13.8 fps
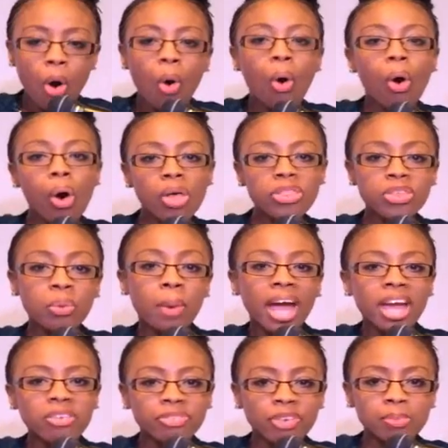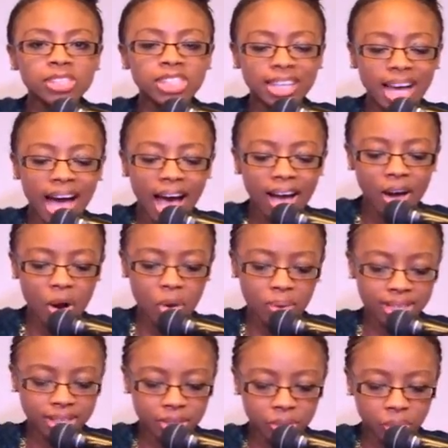all the way from Chicago,
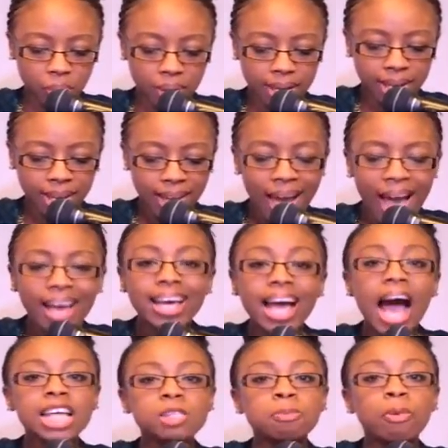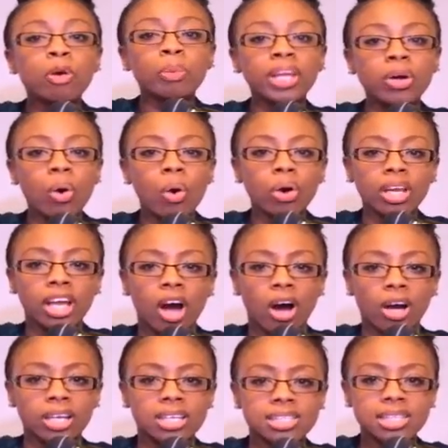Illinois, gospel recording
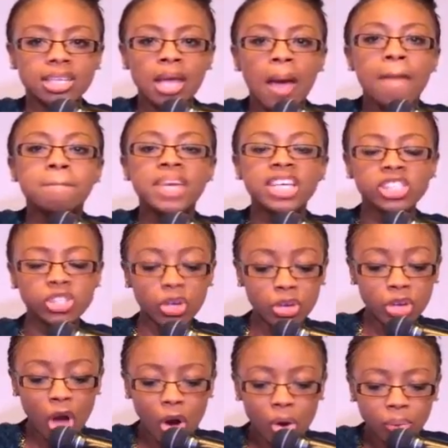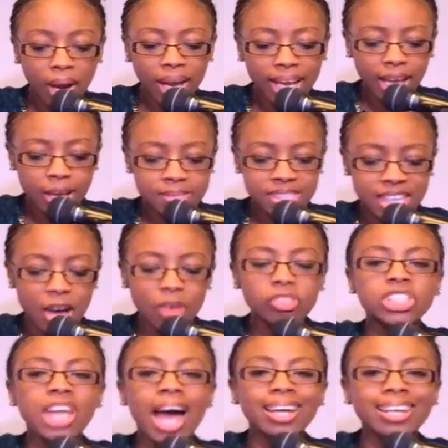artist, Mr. No Gray himself,
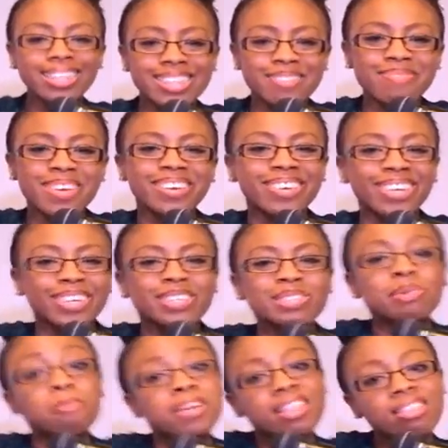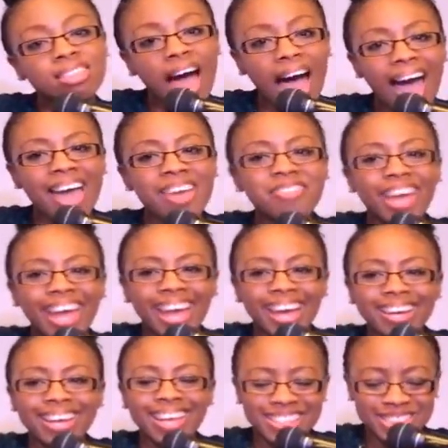Jonathan McReynolds, will be live
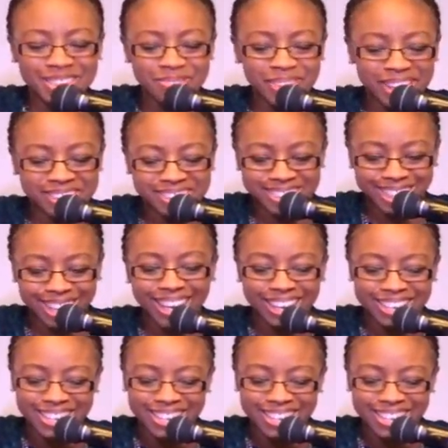and in the building.